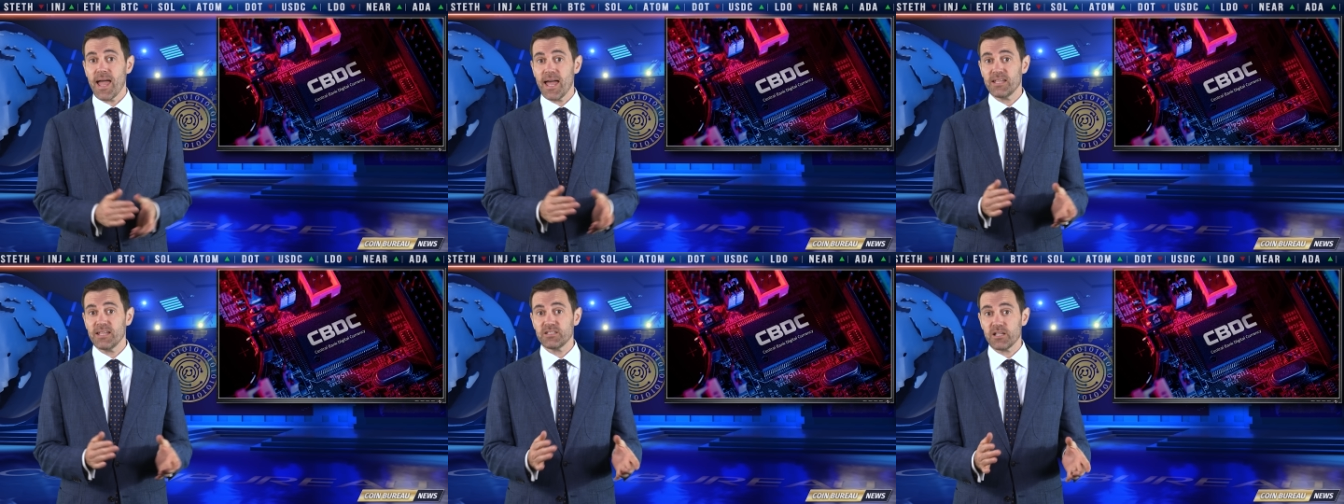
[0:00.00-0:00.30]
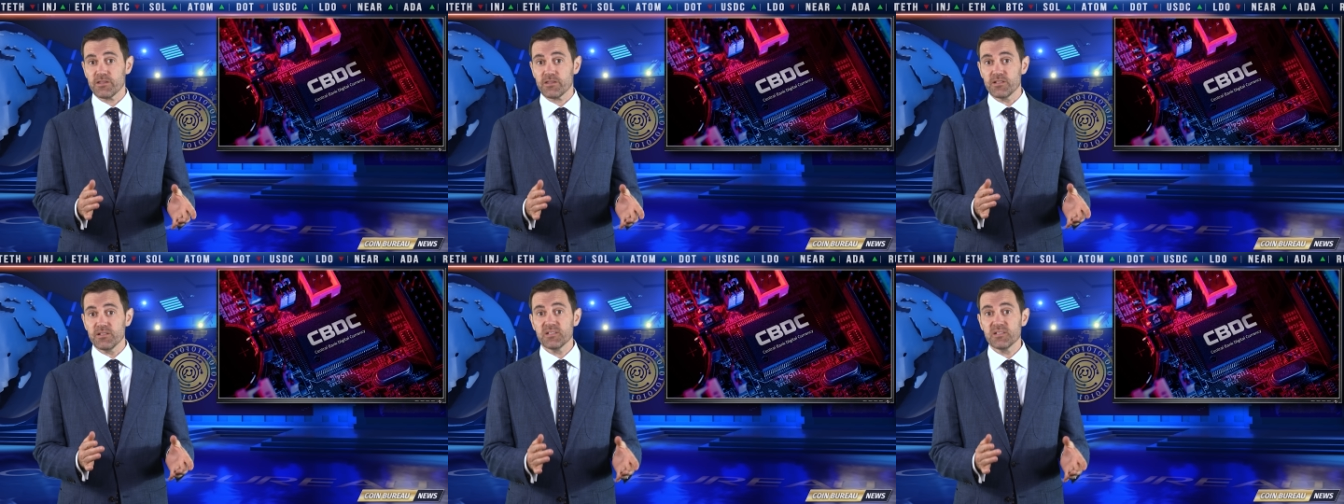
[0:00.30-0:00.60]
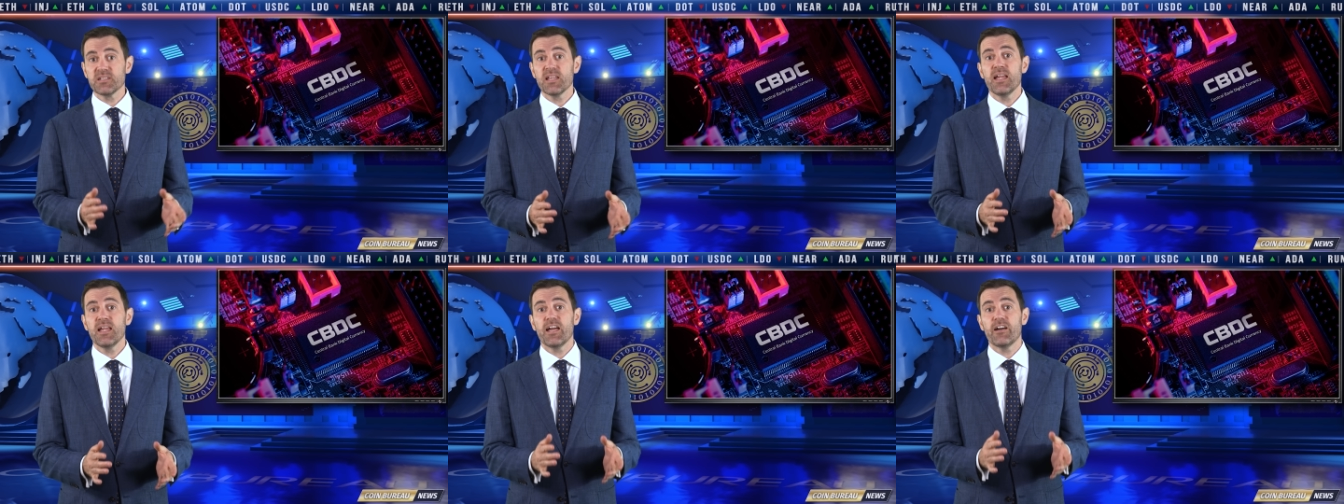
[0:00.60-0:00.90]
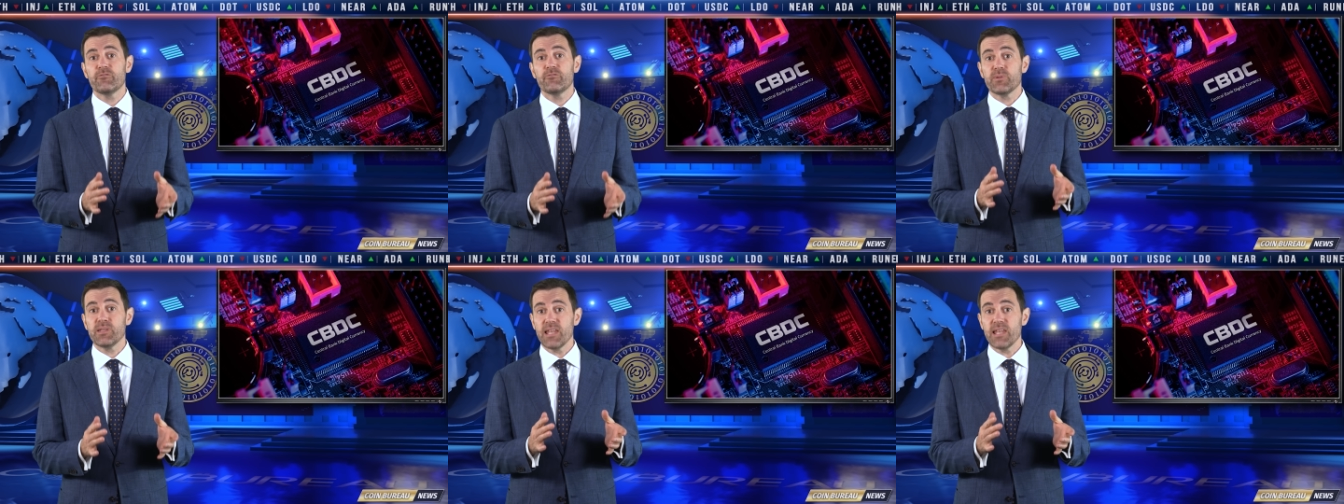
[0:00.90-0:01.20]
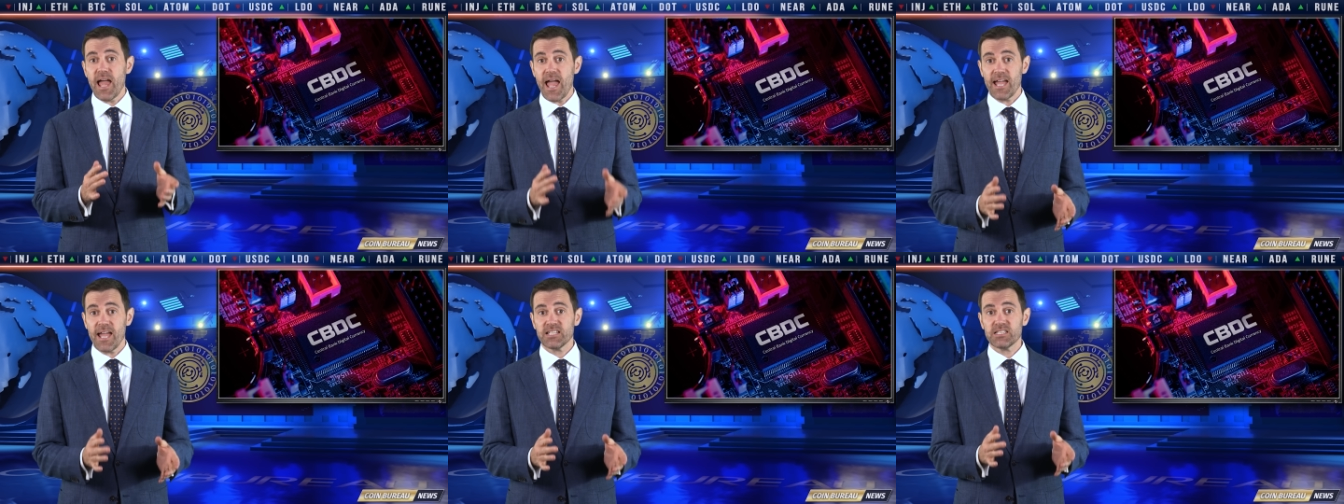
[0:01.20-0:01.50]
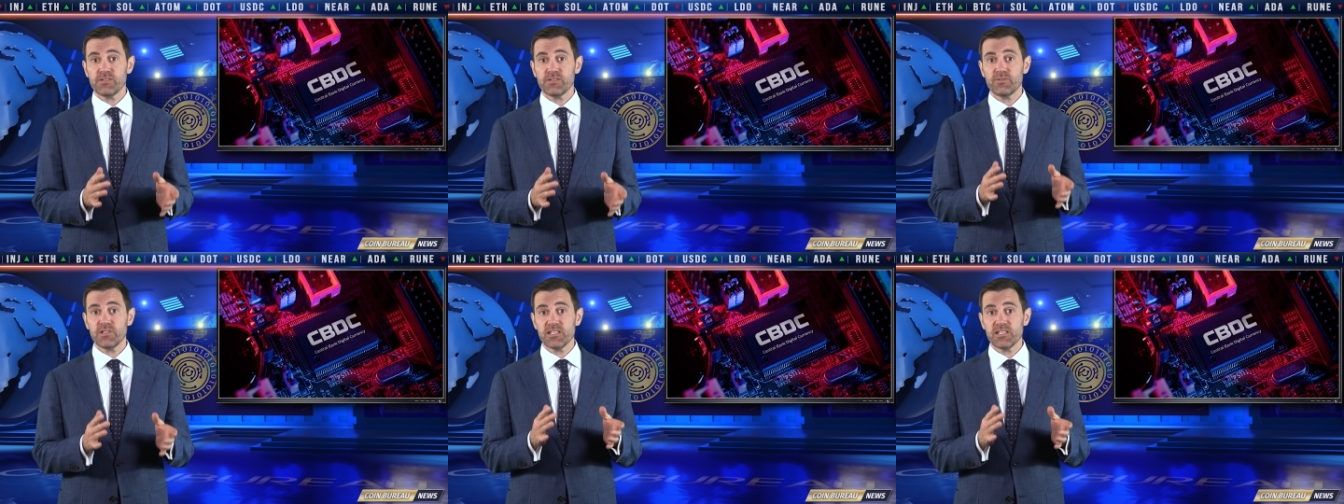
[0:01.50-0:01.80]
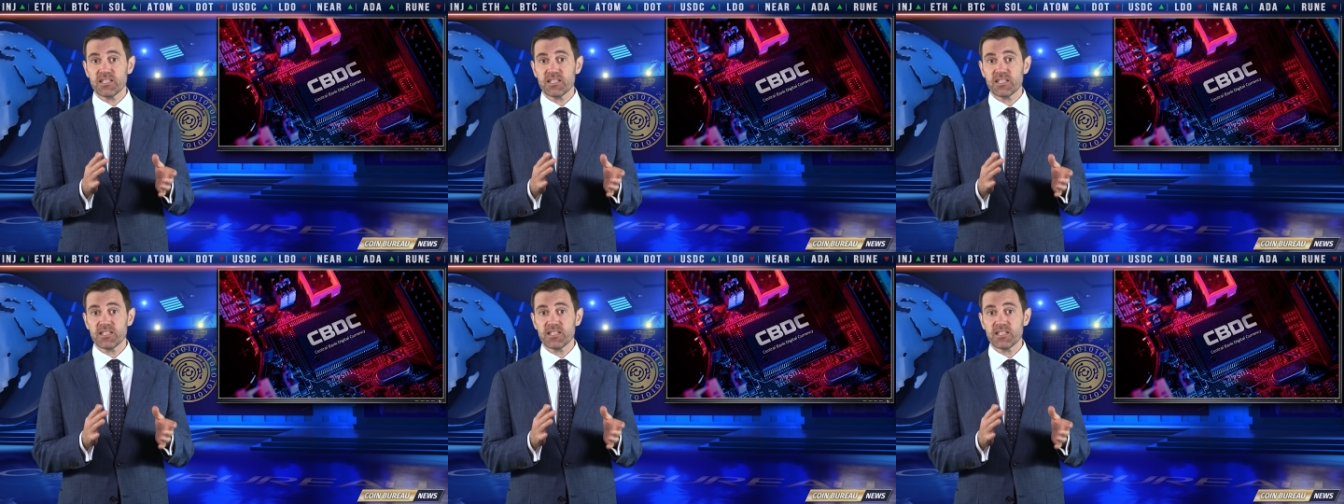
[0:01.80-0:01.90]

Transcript: and others have been actively